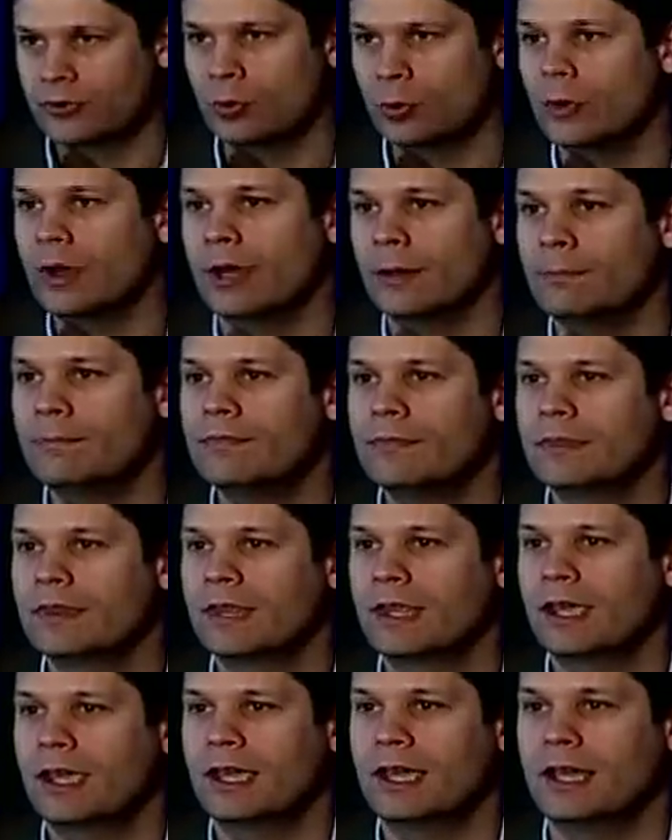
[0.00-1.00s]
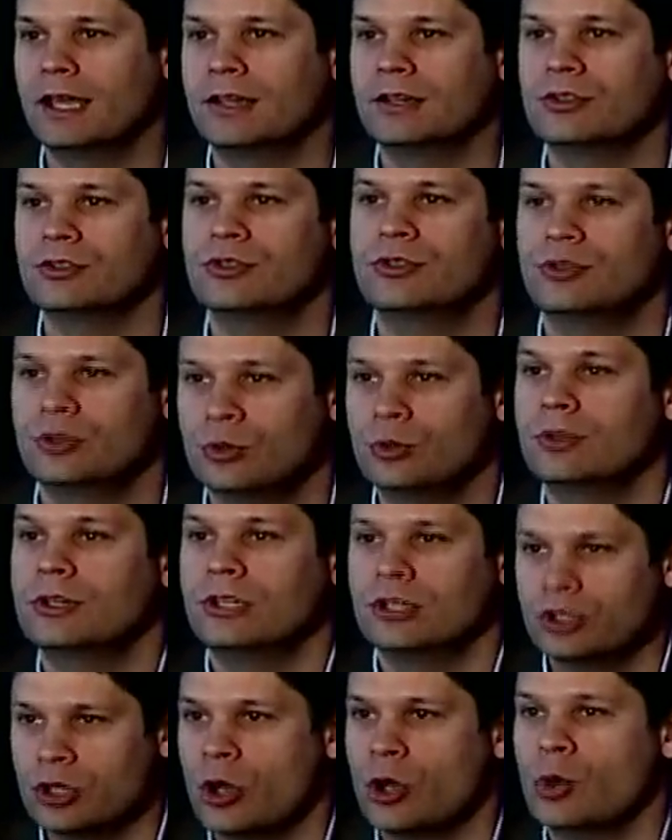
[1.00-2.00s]
the web. And you
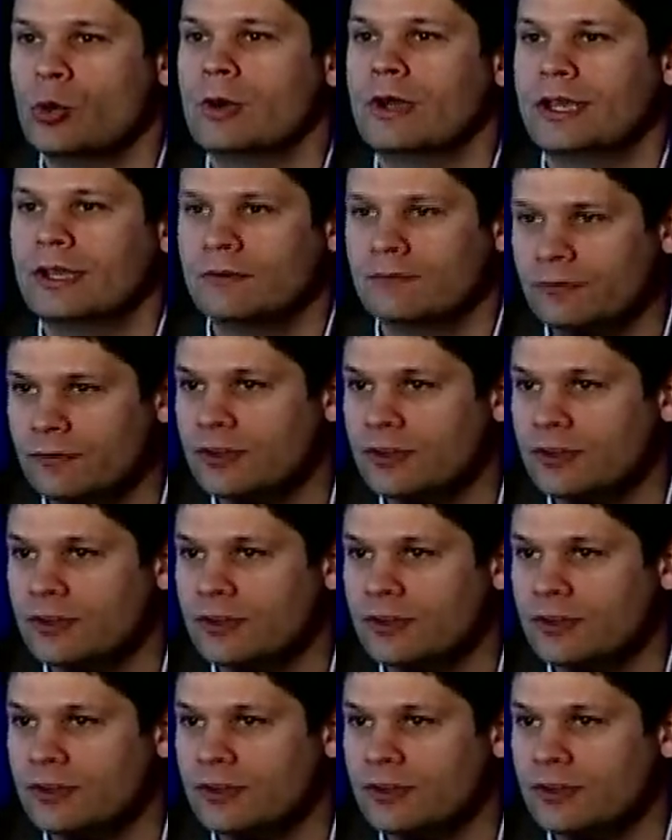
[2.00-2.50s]
can go and